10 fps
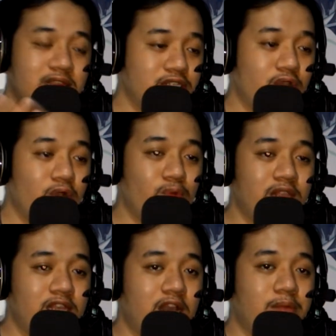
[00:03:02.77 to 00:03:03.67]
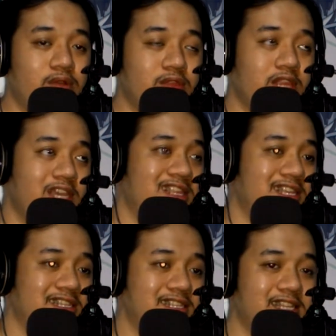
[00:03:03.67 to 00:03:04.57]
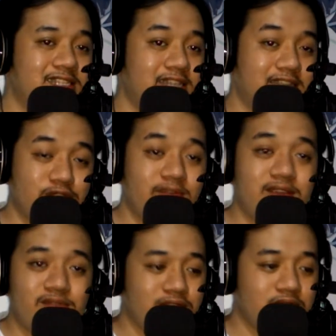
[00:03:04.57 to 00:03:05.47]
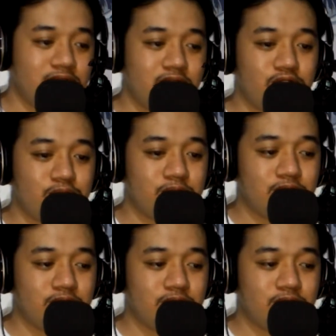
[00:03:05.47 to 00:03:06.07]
the song will come out like this. And yeah, that's very interesting to me.